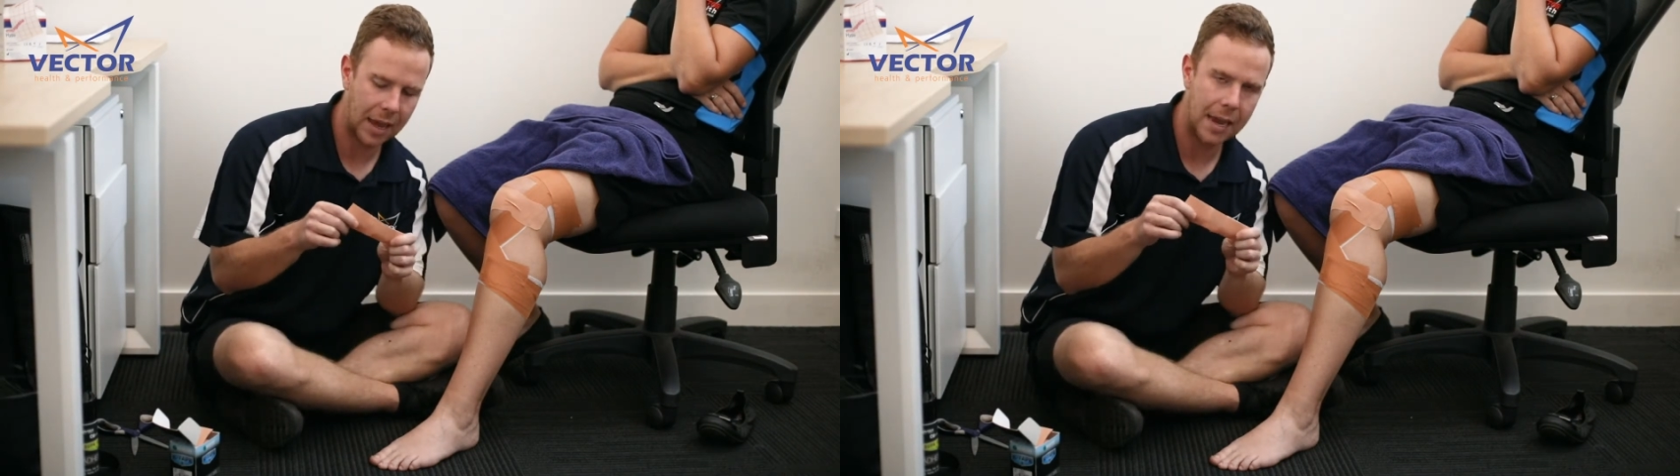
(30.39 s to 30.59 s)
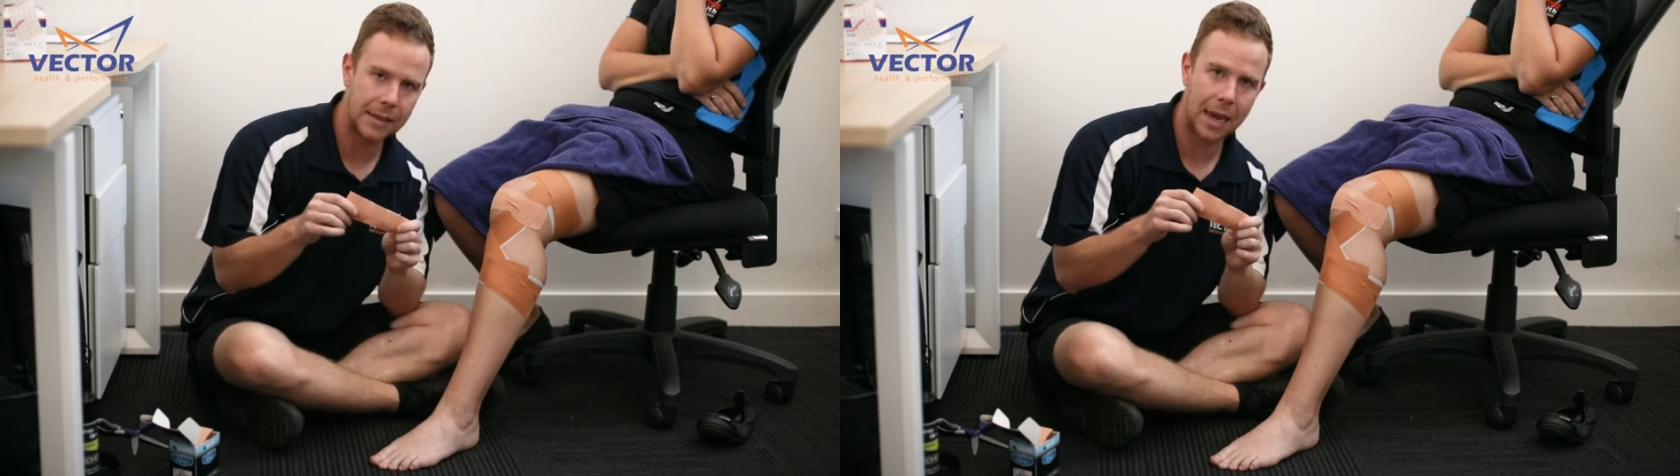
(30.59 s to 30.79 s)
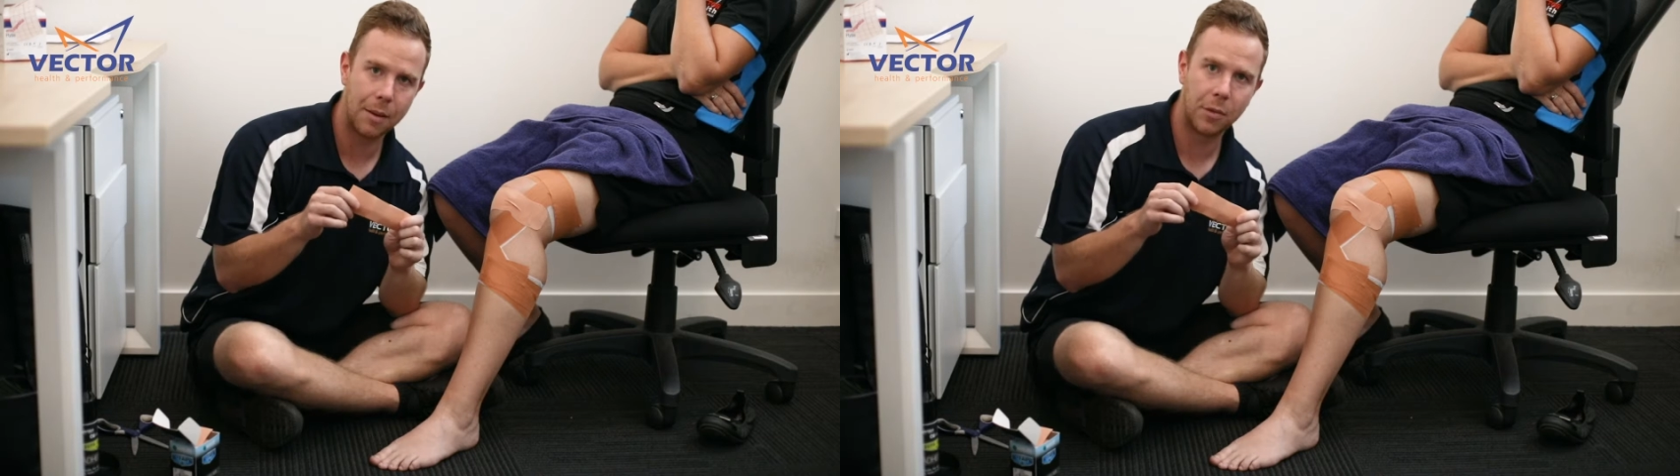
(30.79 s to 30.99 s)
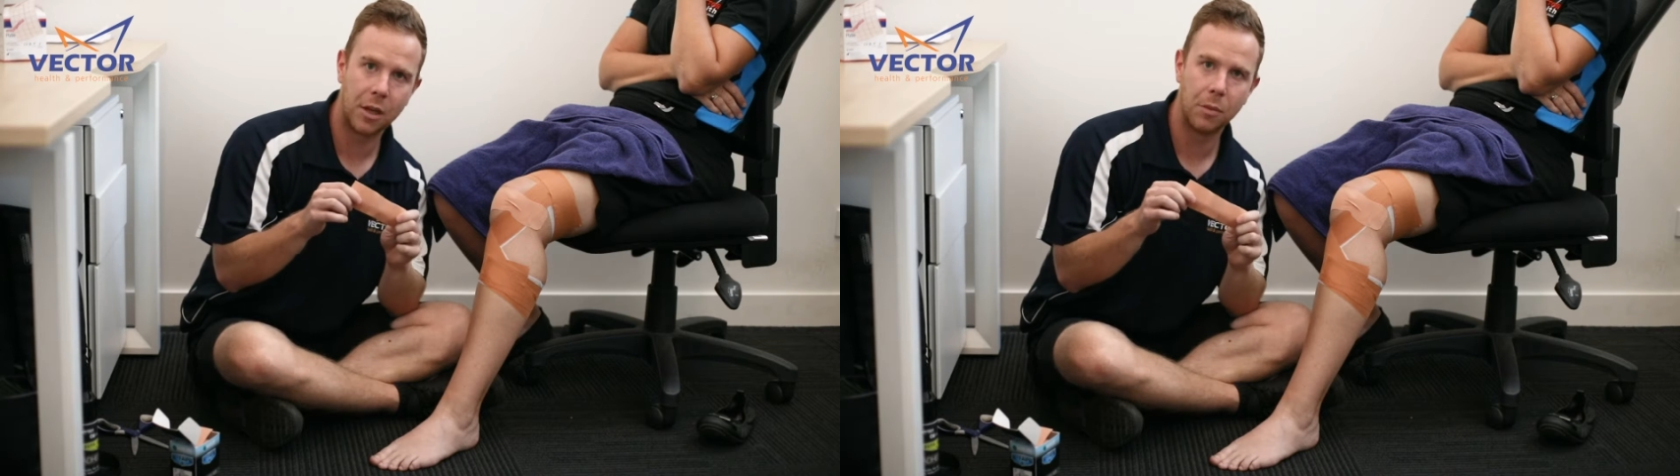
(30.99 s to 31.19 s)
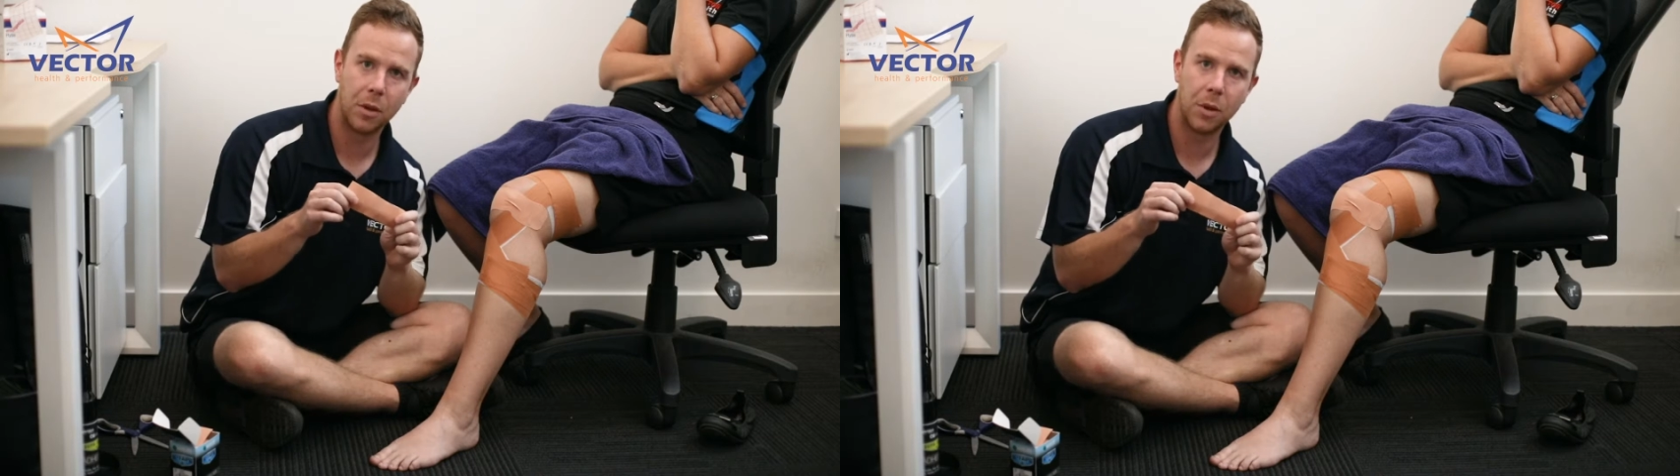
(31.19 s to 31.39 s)
K-tape
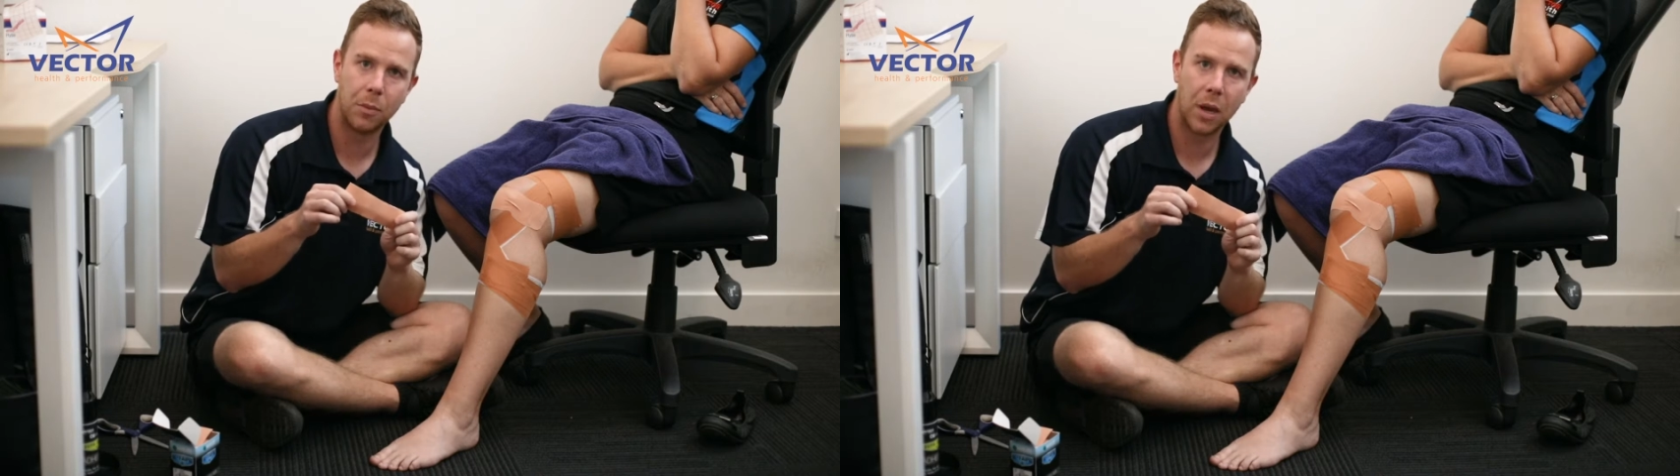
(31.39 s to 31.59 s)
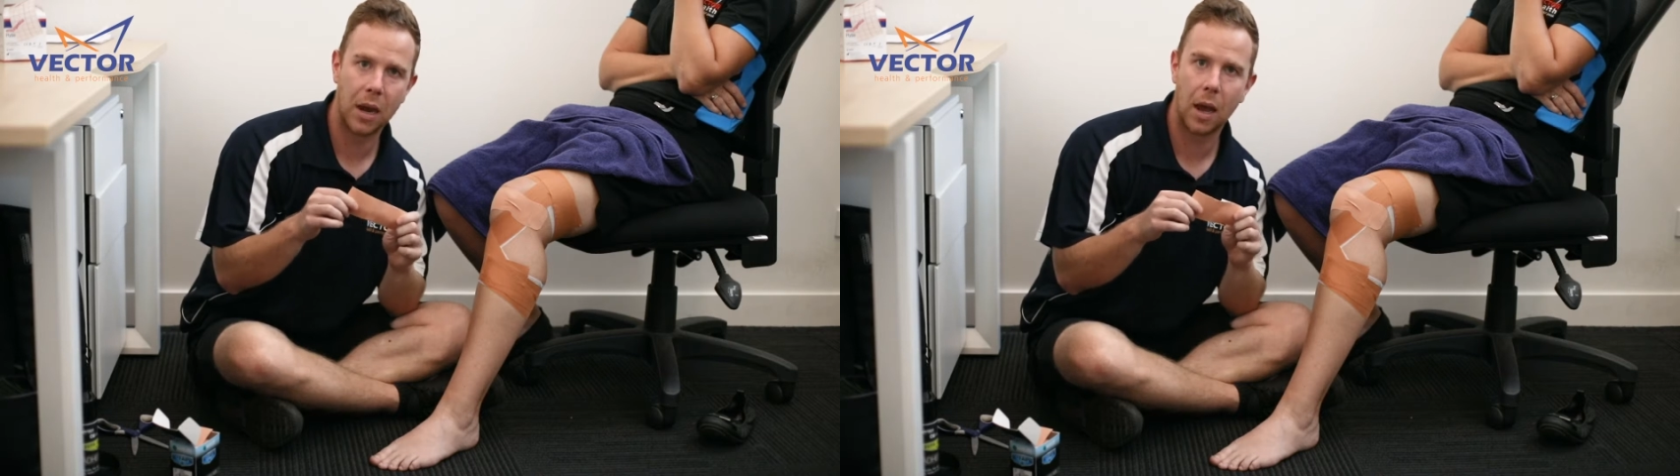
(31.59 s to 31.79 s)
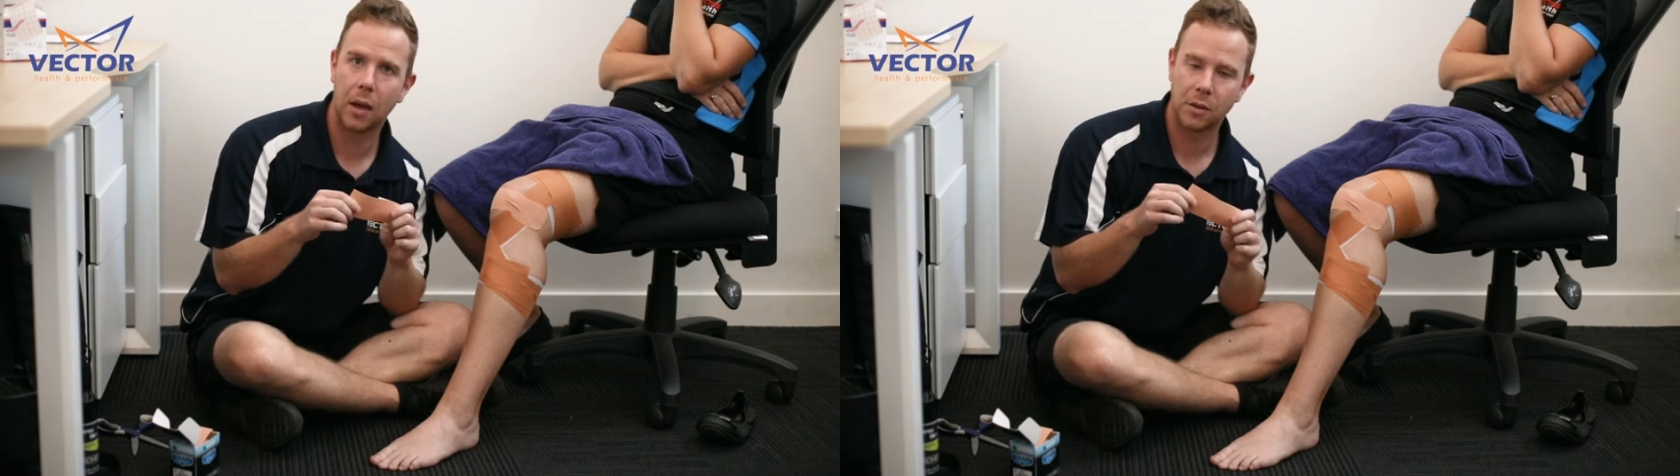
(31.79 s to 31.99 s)
can be a bit better.